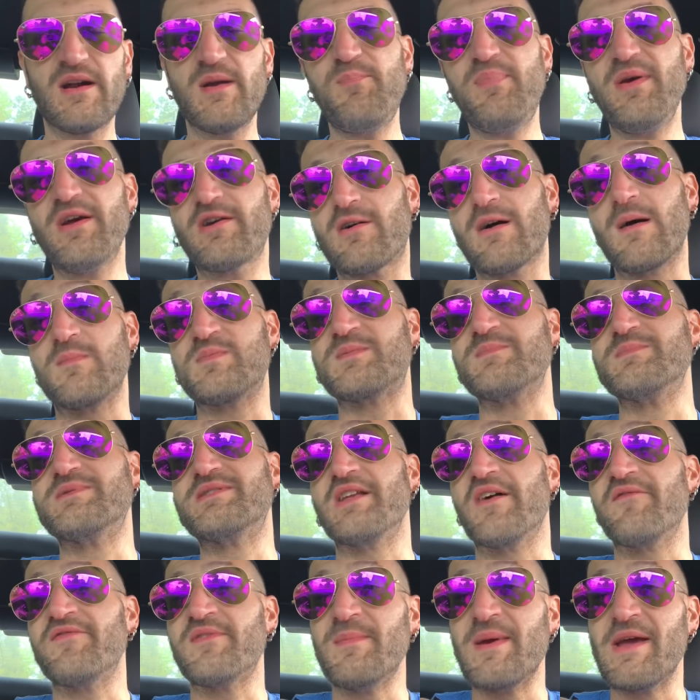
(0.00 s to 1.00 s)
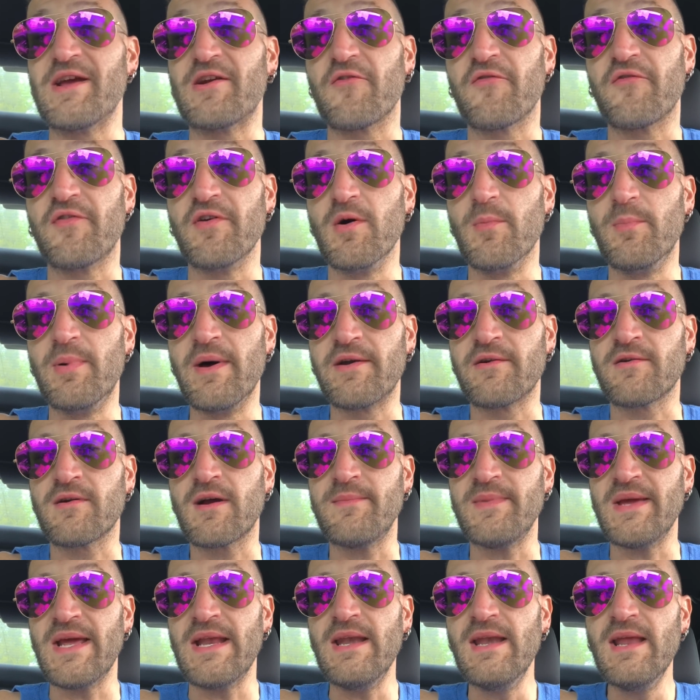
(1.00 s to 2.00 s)
gonna pick her up some stuff to make her feel better.
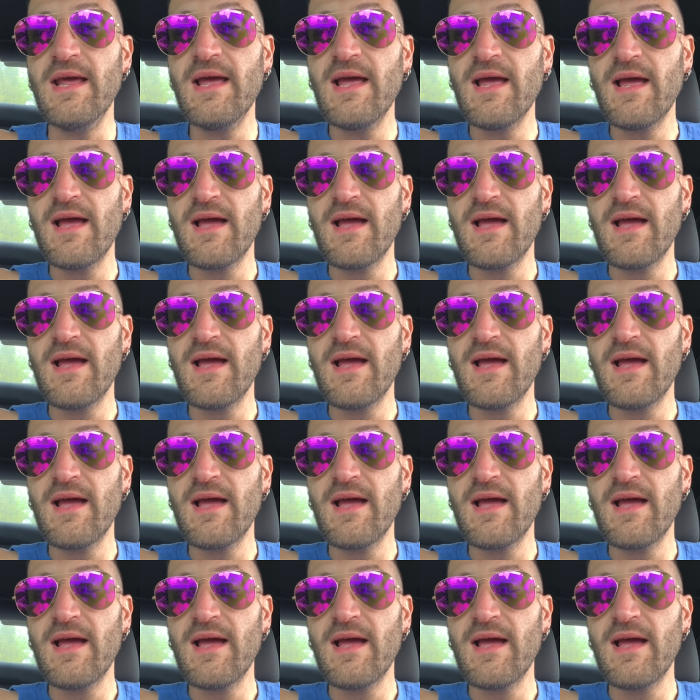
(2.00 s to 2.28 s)
I mean,